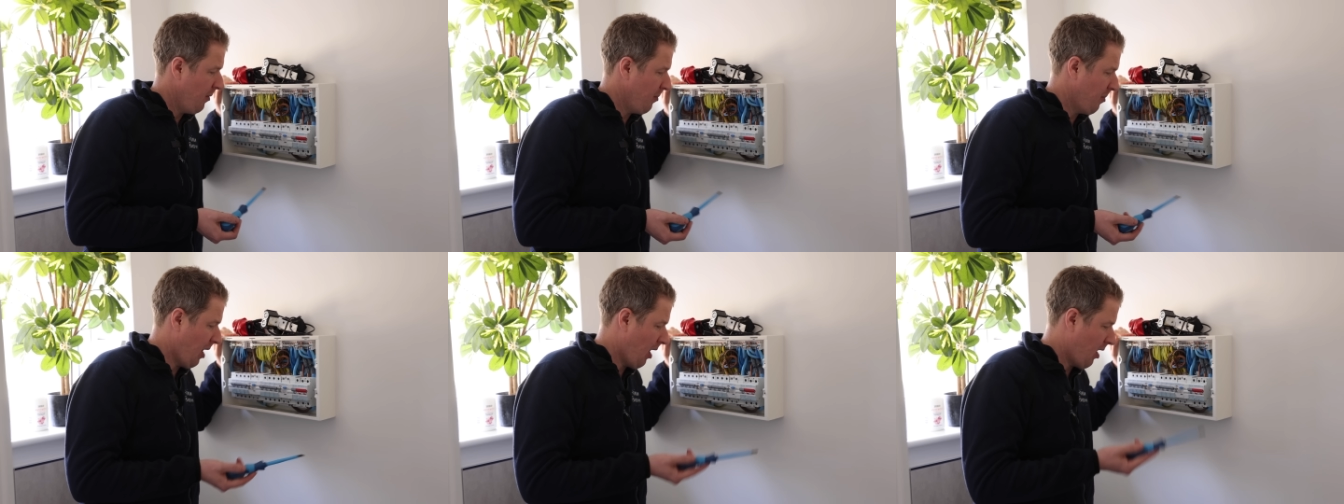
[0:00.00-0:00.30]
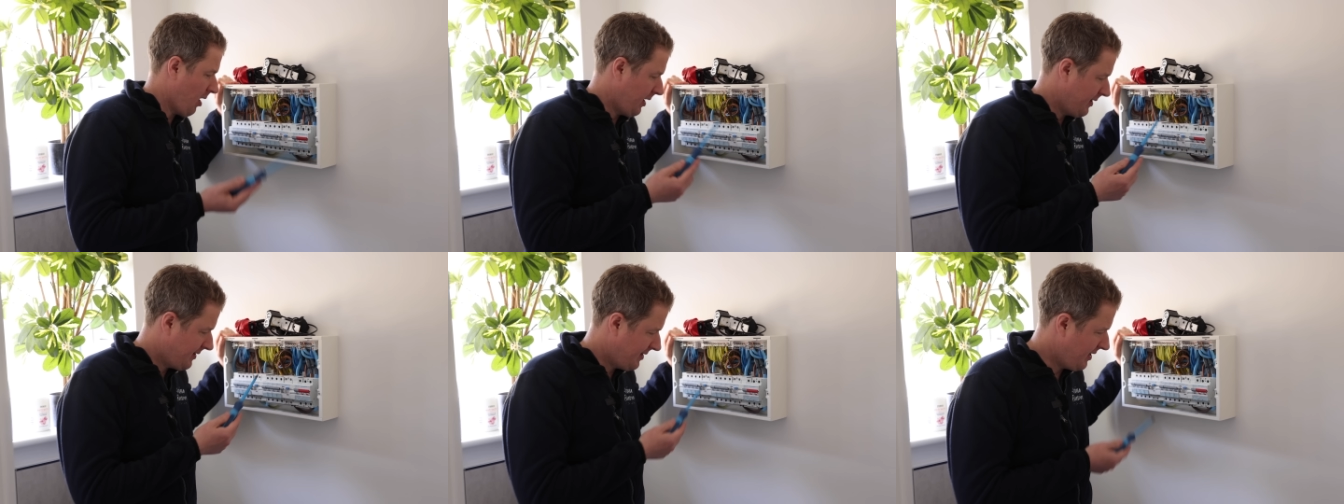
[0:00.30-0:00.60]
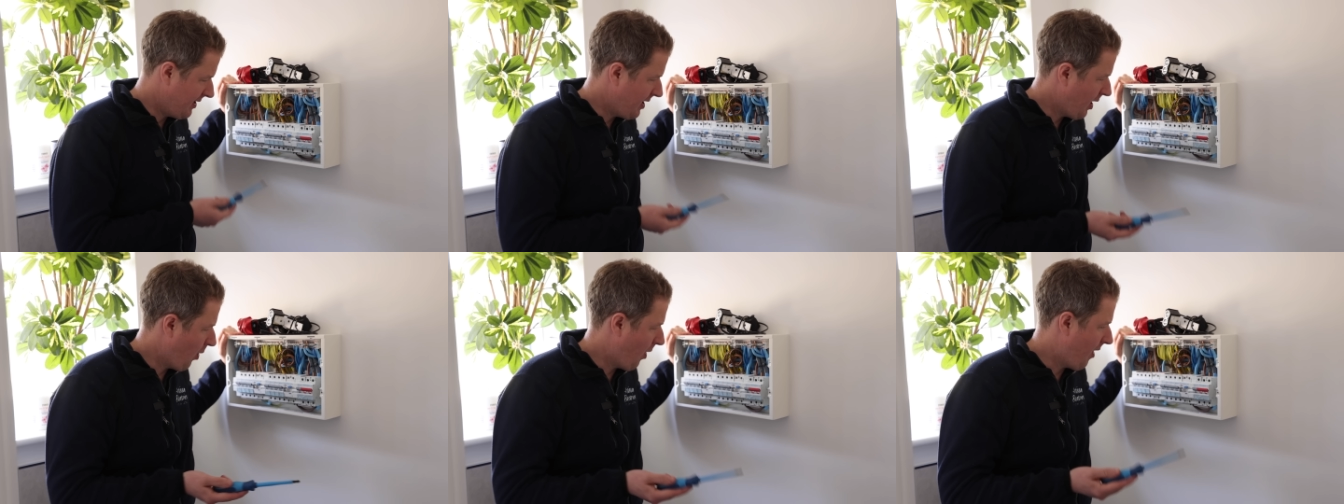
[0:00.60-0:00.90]
but I
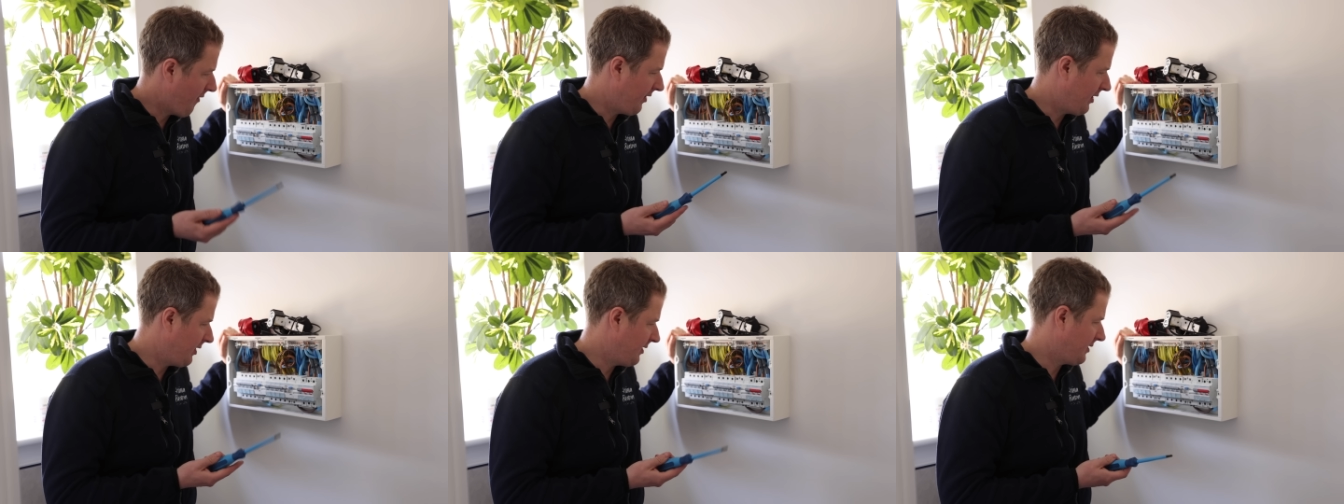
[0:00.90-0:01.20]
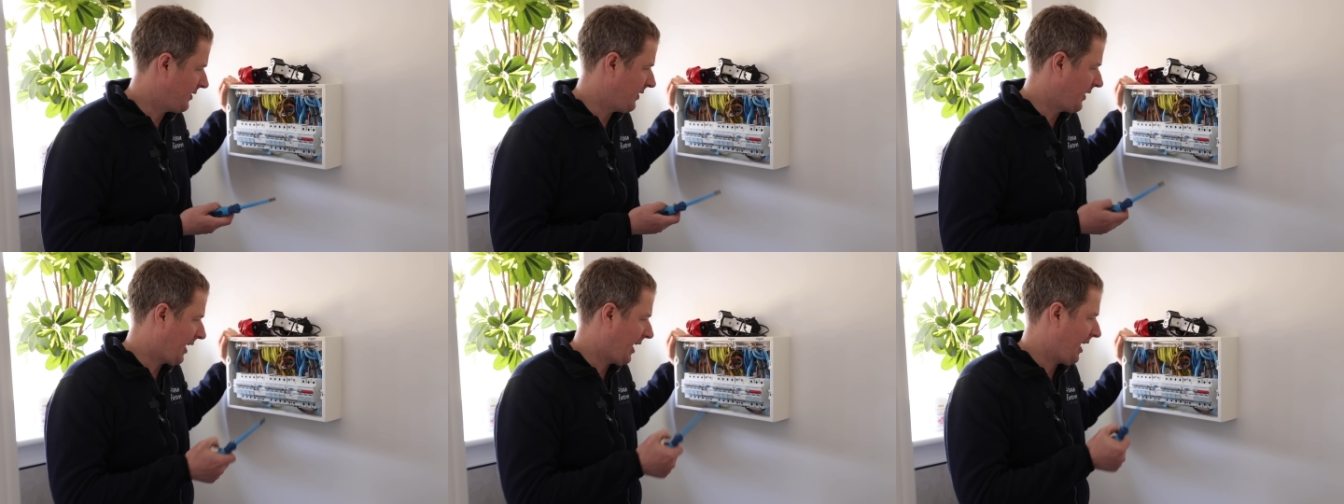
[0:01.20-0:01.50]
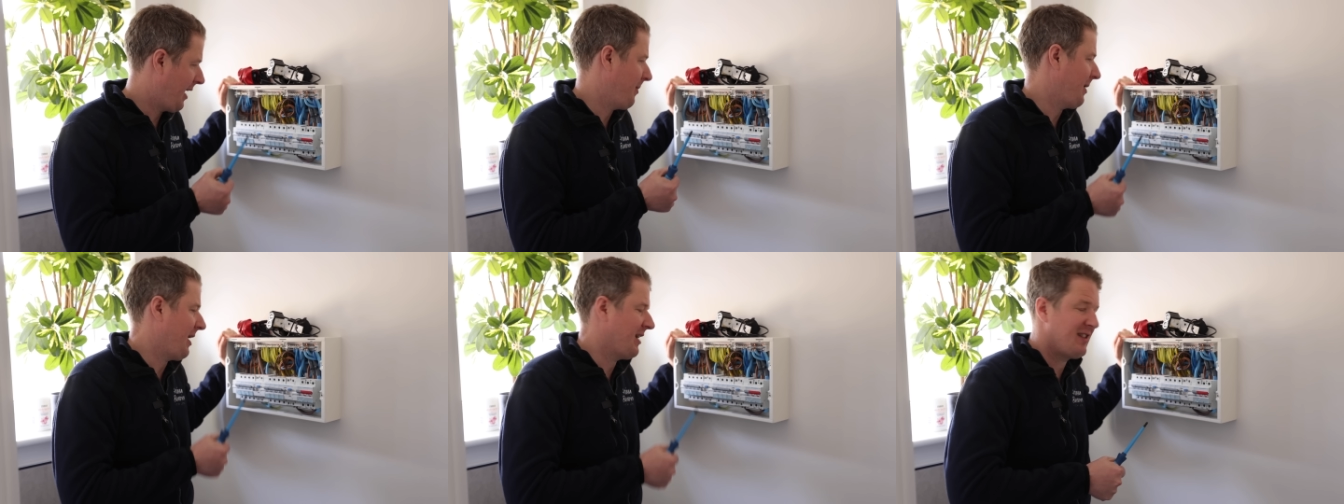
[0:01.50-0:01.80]
see no evidence of the
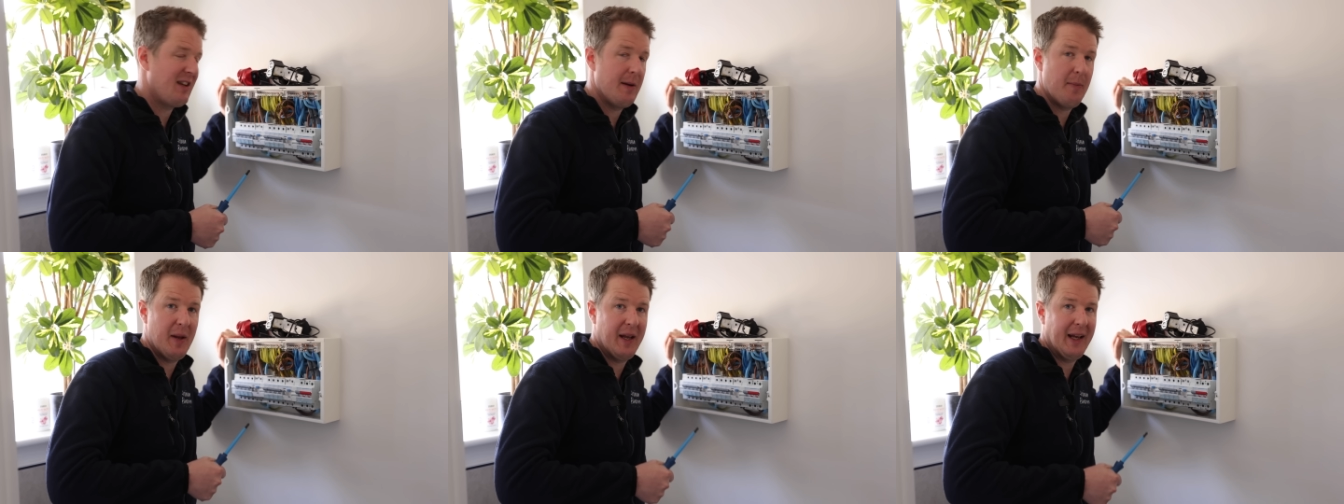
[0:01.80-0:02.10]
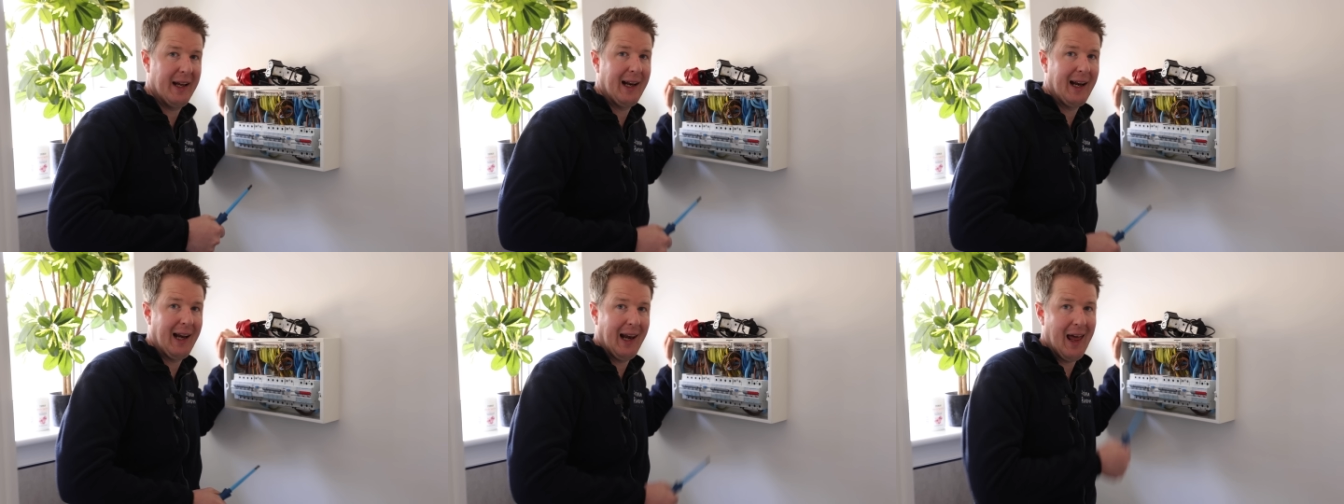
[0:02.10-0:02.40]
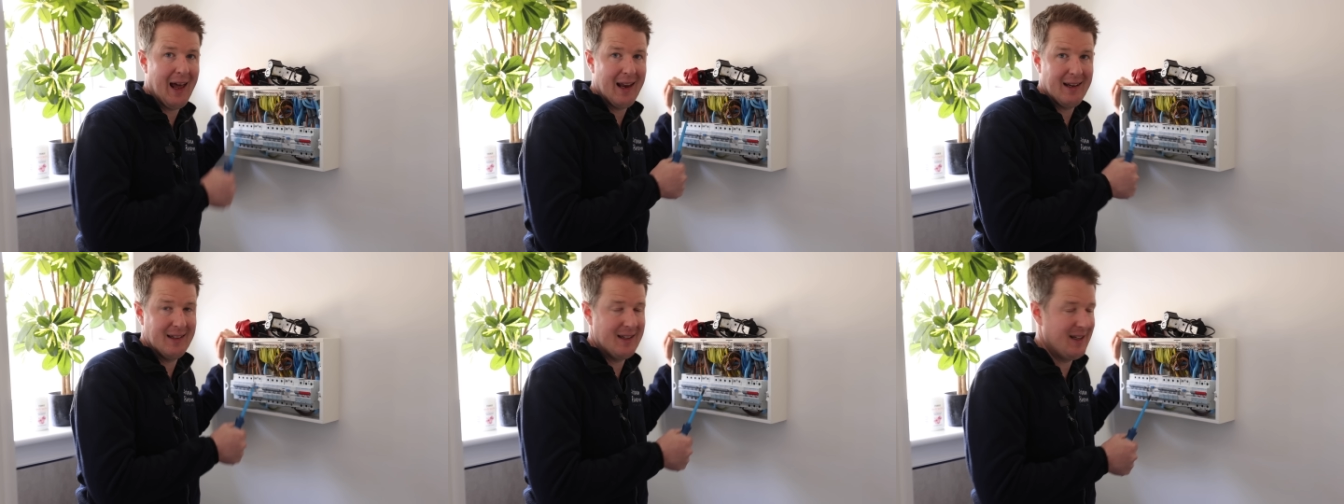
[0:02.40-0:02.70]
cable actually being
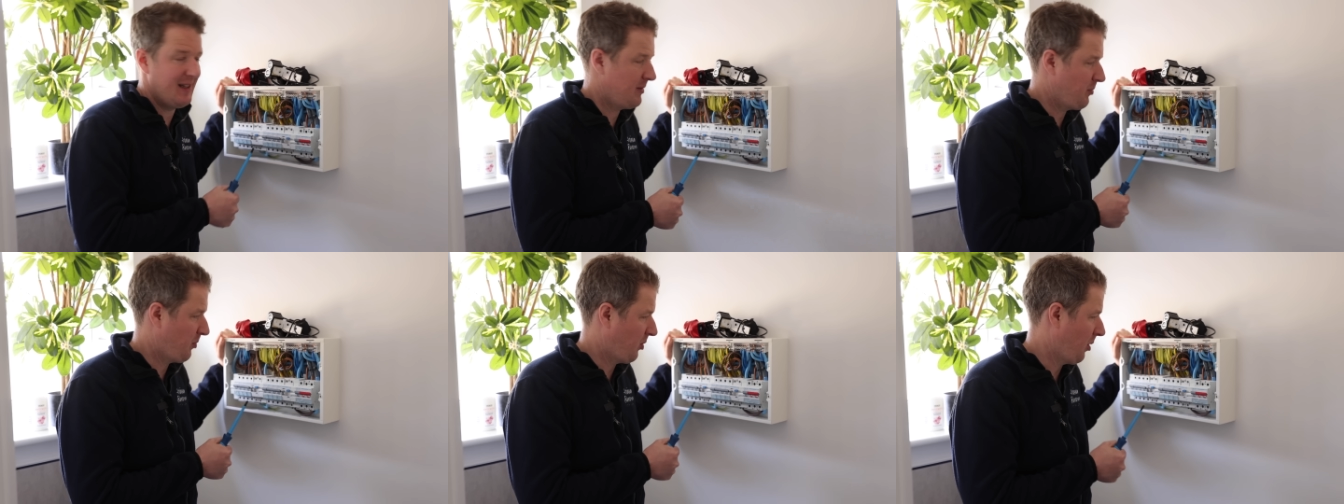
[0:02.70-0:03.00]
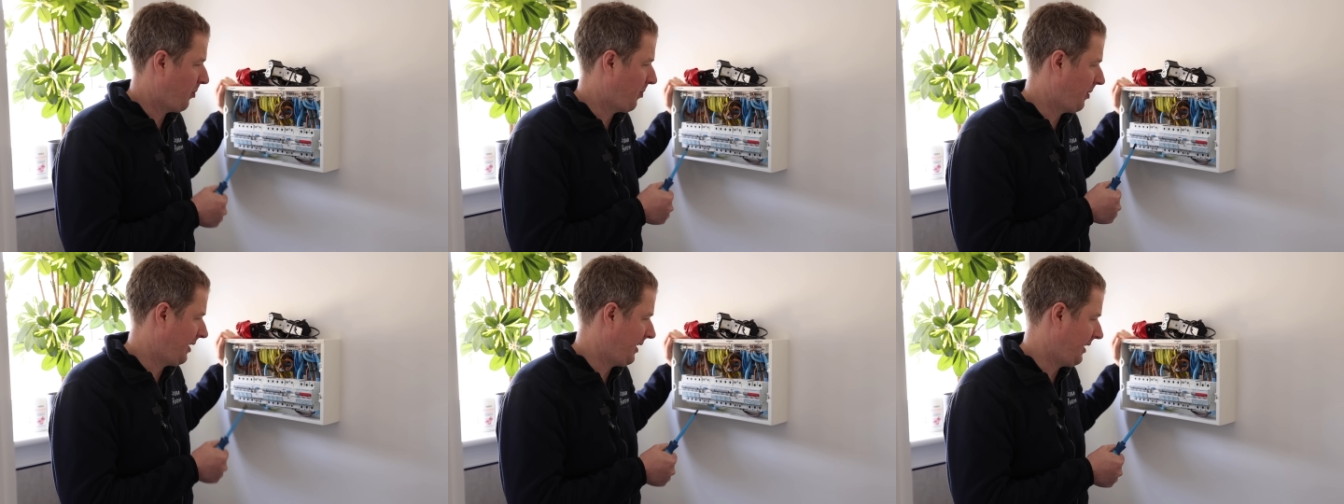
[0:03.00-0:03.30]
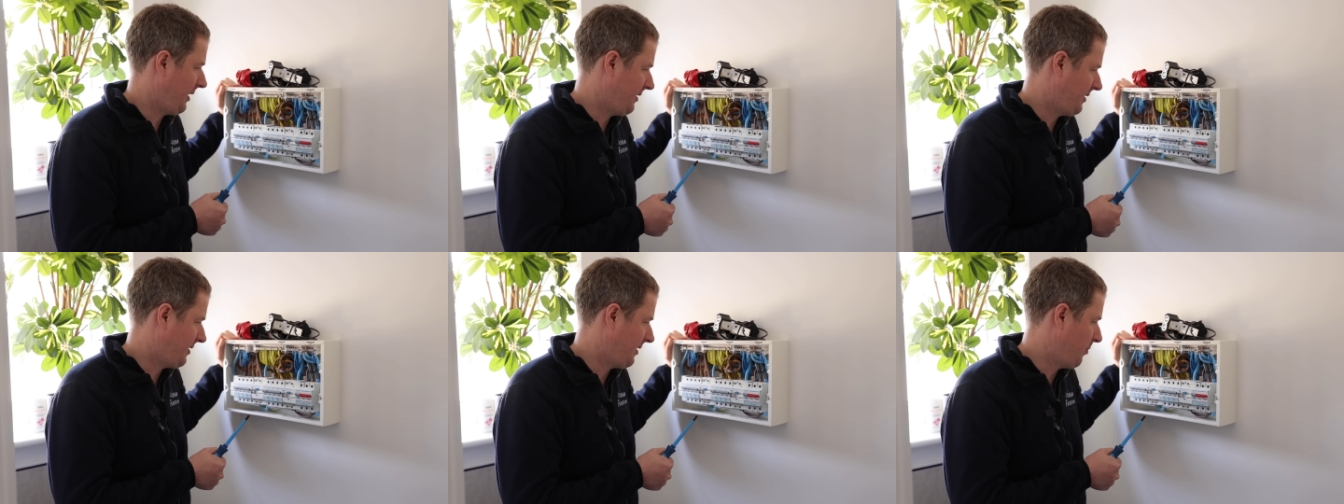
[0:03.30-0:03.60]
glanded properly
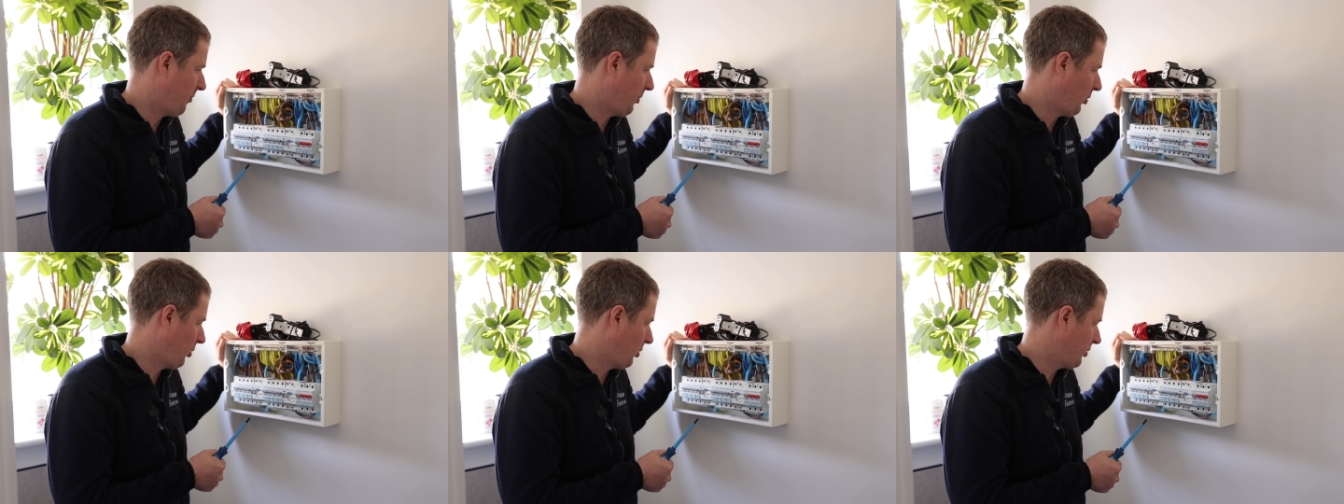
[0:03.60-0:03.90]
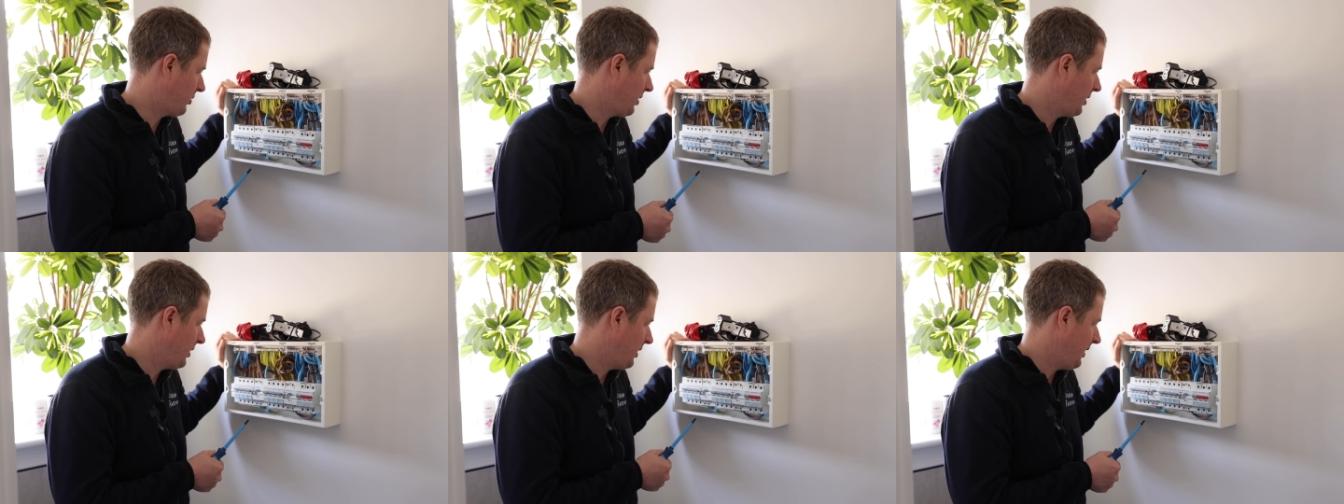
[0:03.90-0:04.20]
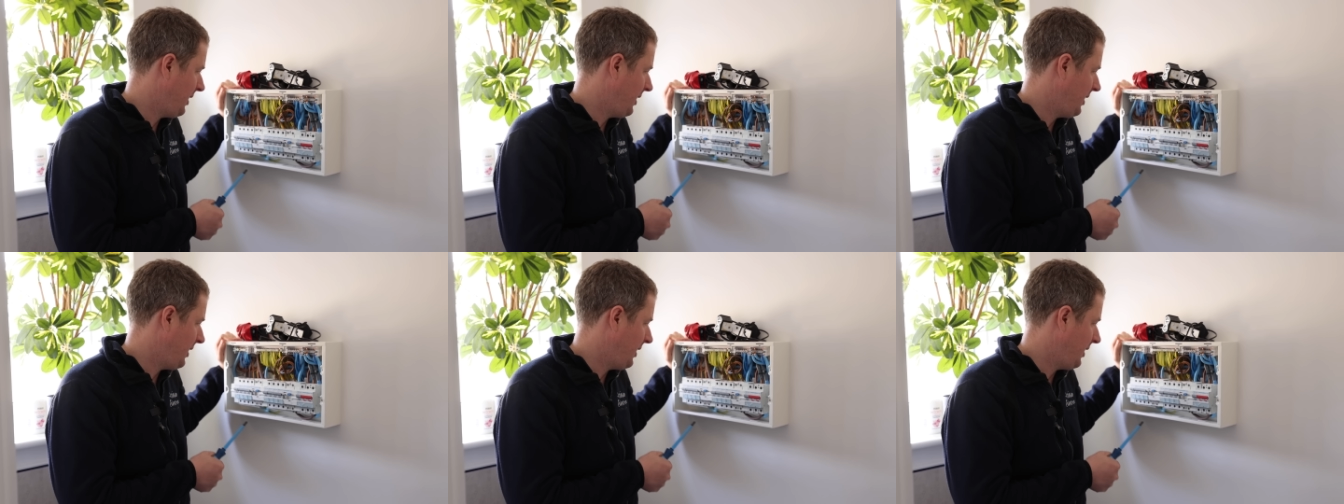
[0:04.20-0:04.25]
into the board.